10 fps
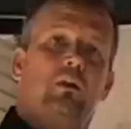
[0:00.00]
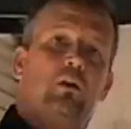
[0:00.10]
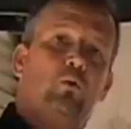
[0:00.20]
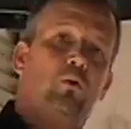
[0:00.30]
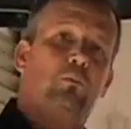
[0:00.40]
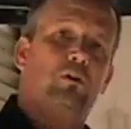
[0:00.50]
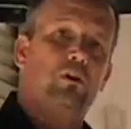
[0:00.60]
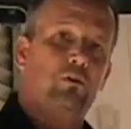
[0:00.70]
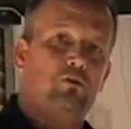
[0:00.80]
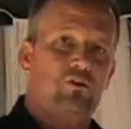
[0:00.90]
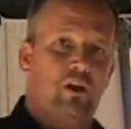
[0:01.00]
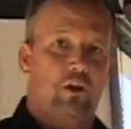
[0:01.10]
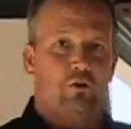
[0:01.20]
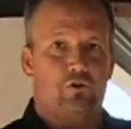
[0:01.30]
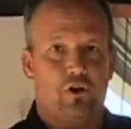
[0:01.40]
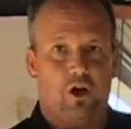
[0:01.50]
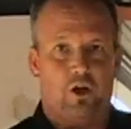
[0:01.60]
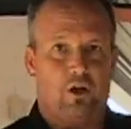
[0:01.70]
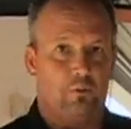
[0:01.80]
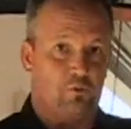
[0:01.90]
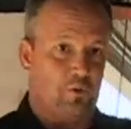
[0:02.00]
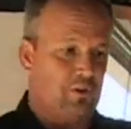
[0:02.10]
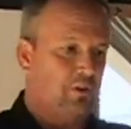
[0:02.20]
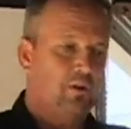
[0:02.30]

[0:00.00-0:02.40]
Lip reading: Now, normally your standard shock comes with